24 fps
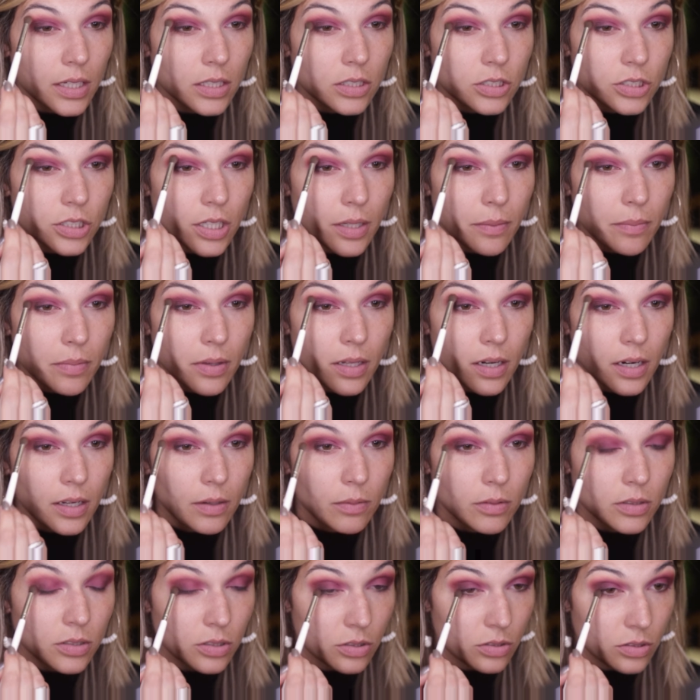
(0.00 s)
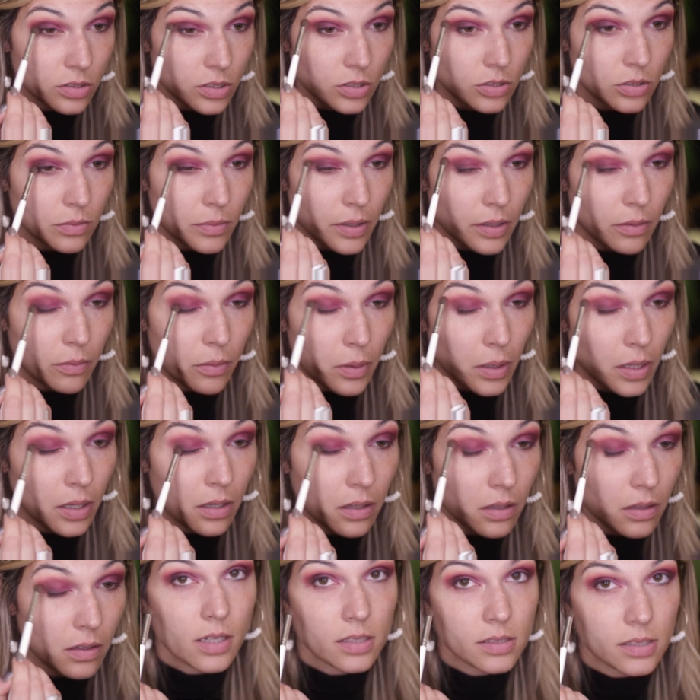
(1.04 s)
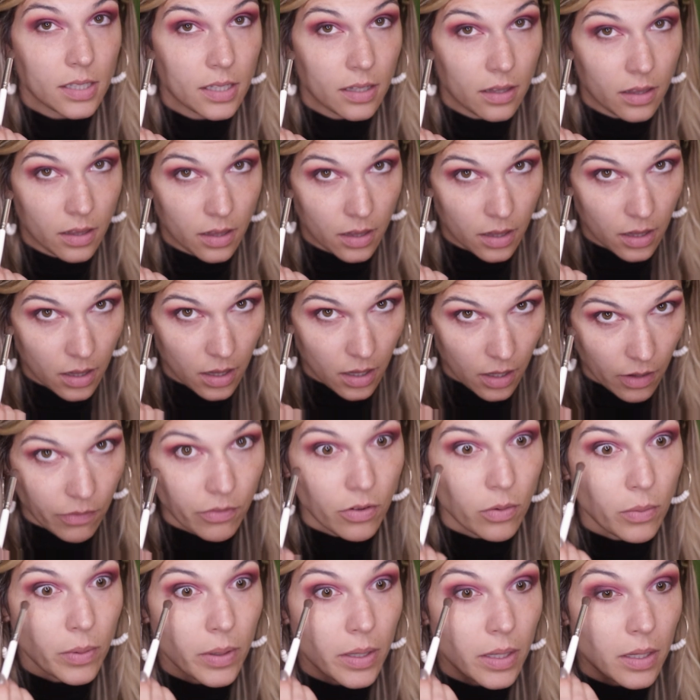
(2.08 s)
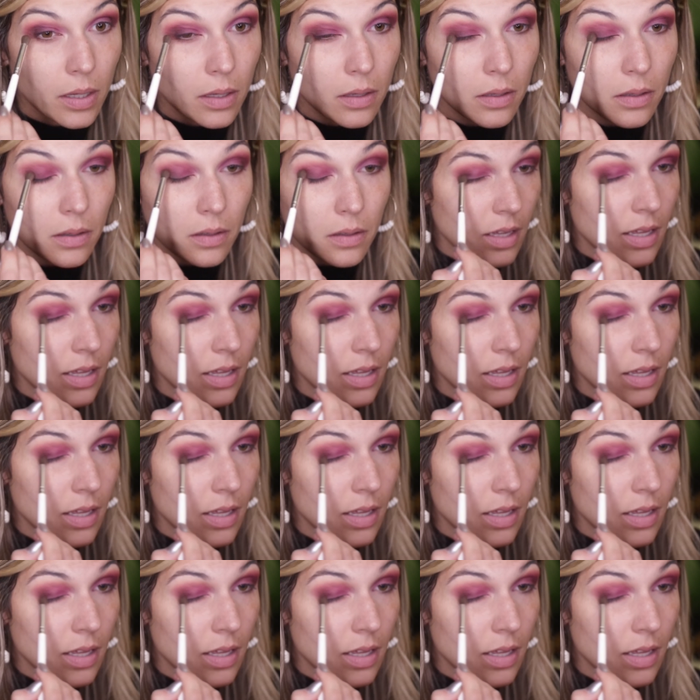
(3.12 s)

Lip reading: shape that I would usually do my wing, because I love a wing.